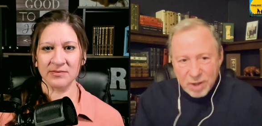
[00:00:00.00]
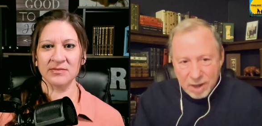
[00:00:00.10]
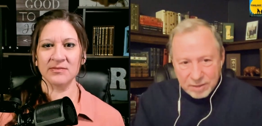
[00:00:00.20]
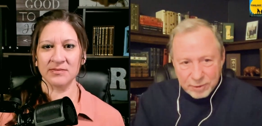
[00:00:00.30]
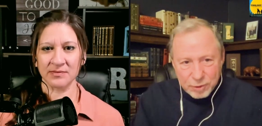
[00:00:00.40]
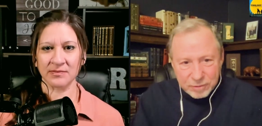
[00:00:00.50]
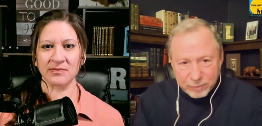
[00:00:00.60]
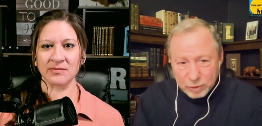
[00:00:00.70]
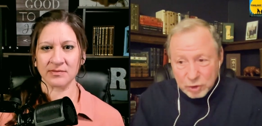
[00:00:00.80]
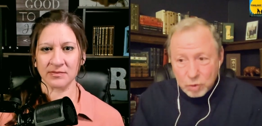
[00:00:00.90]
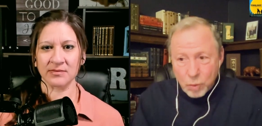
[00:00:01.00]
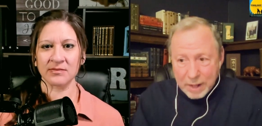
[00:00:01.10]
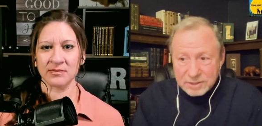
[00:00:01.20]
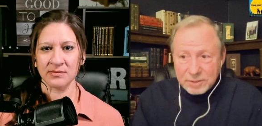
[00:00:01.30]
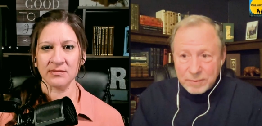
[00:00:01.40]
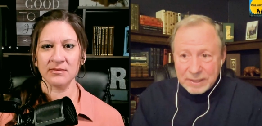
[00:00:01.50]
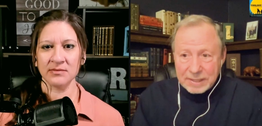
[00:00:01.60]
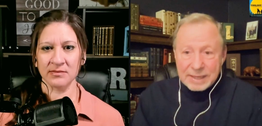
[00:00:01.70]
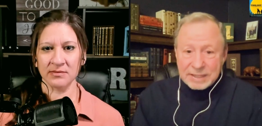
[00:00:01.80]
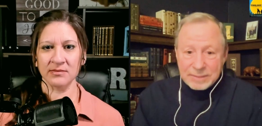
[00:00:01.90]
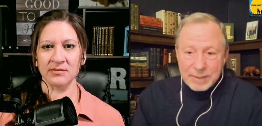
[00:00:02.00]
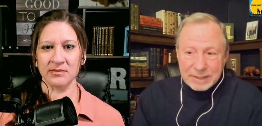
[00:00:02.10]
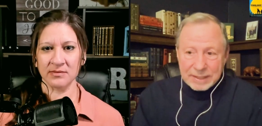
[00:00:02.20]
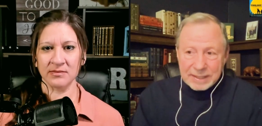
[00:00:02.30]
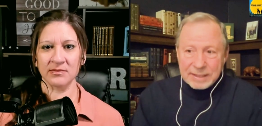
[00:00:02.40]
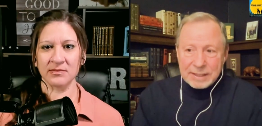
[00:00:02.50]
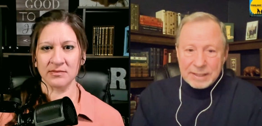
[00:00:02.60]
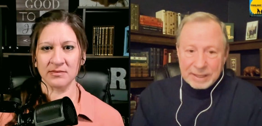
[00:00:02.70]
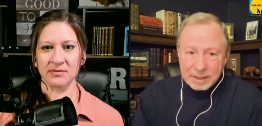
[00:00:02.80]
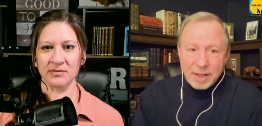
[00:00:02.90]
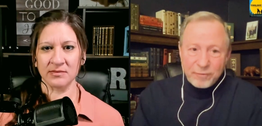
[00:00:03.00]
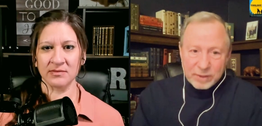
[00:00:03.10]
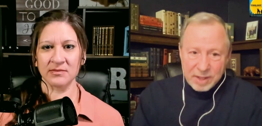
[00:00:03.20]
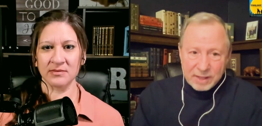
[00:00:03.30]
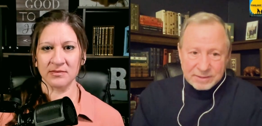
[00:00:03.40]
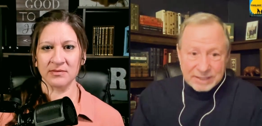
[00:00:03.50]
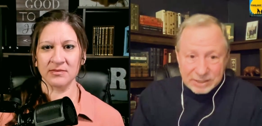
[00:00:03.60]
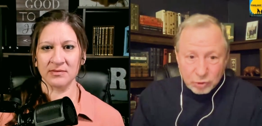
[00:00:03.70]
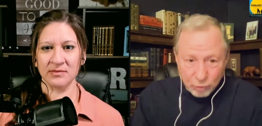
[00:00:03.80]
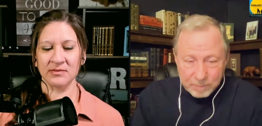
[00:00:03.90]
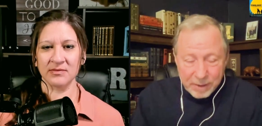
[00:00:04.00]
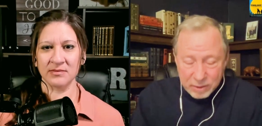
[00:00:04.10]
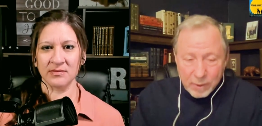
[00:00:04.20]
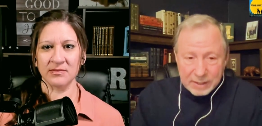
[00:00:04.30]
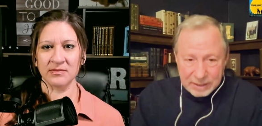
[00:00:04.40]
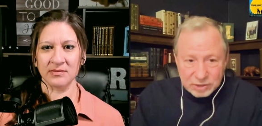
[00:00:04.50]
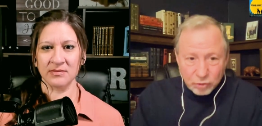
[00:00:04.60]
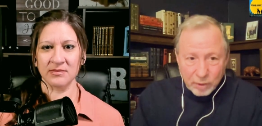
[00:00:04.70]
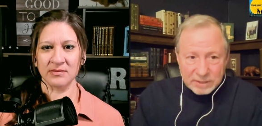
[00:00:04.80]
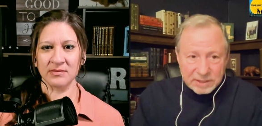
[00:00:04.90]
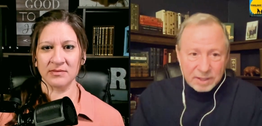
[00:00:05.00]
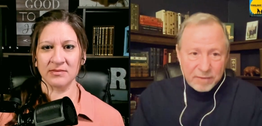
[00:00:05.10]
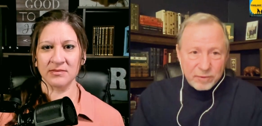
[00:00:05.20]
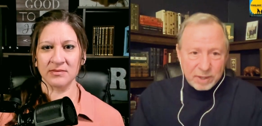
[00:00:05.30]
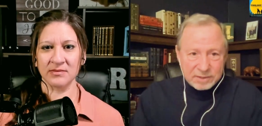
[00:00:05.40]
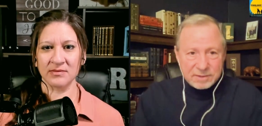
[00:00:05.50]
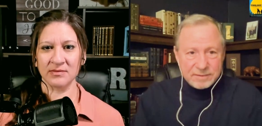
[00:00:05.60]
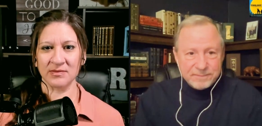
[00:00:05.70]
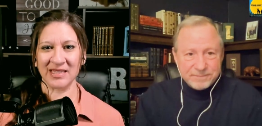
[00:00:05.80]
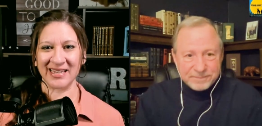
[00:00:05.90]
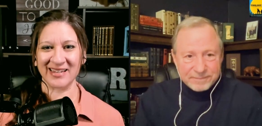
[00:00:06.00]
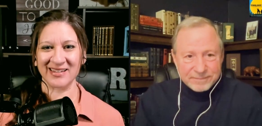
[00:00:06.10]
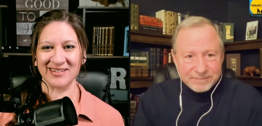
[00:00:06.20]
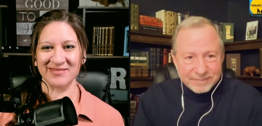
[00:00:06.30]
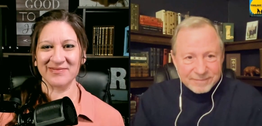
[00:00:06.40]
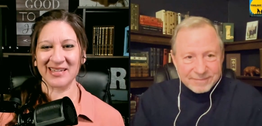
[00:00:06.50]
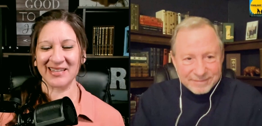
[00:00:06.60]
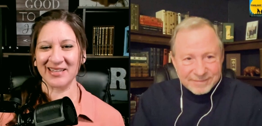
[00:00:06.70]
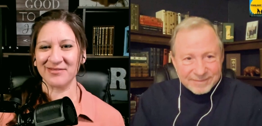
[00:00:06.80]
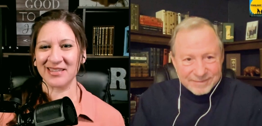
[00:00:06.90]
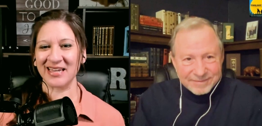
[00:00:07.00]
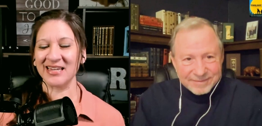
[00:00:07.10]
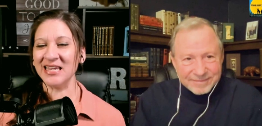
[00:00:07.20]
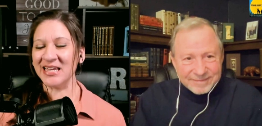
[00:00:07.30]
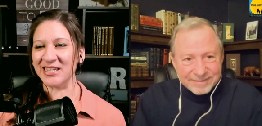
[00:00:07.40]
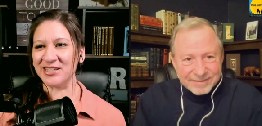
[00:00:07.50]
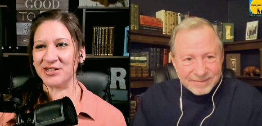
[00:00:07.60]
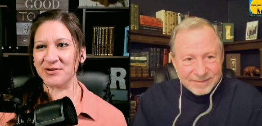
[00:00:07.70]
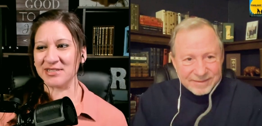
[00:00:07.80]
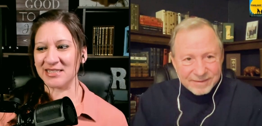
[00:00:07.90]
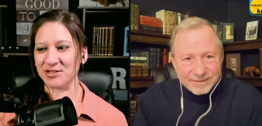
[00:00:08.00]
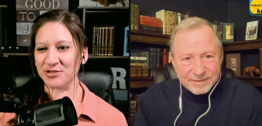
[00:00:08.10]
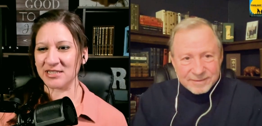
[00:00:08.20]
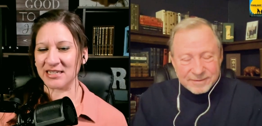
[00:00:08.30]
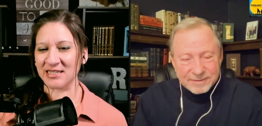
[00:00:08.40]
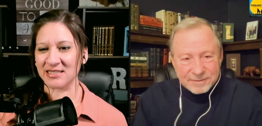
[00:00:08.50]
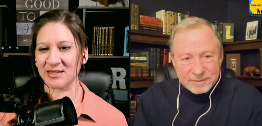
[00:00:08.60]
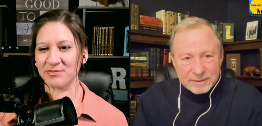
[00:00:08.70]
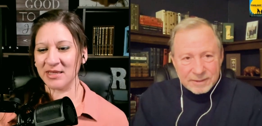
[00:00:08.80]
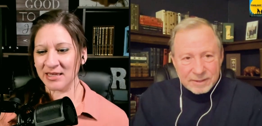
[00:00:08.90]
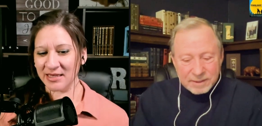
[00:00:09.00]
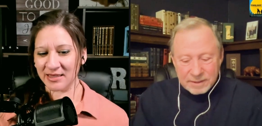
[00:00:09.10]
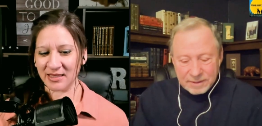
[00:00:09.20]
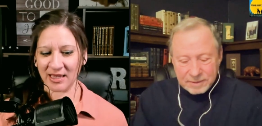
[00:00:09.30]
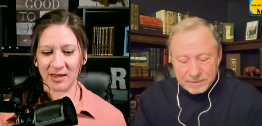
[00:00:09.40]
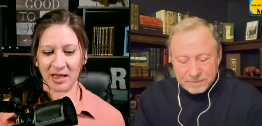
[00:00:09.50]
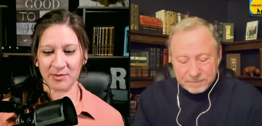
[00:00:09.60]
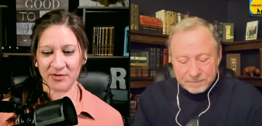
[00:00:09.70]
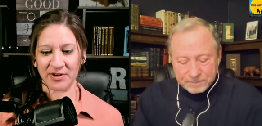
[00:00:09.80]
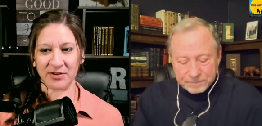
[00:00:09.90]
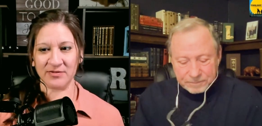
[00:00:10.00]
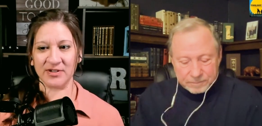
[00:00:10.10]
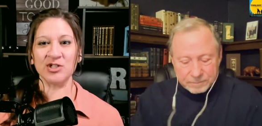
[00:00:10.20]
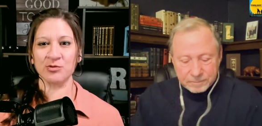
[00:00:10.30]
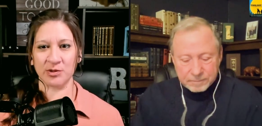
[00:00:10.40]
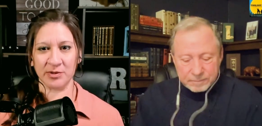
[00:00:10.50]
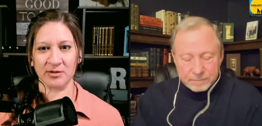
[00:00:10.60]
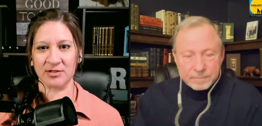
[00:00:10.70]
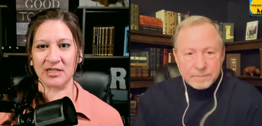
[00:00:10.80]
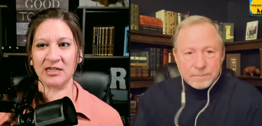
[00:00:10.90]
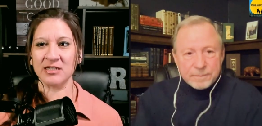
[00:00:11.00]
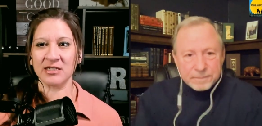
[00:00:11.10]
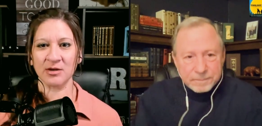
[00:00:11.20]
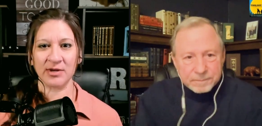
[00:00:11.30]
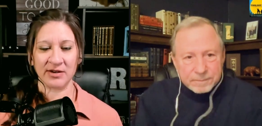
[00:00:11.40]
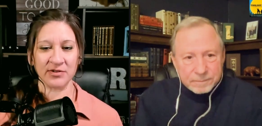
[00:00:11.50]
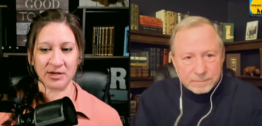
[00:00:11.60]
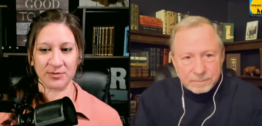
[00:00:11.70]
Speaker 1: God of the universe who wants to be intimately in love with us. He's, by the way, he's crazy in love with us.
Speaker 2: Yeah, I love that. You know, it's interesting as I'm think I, am a very visual person. And so whenever I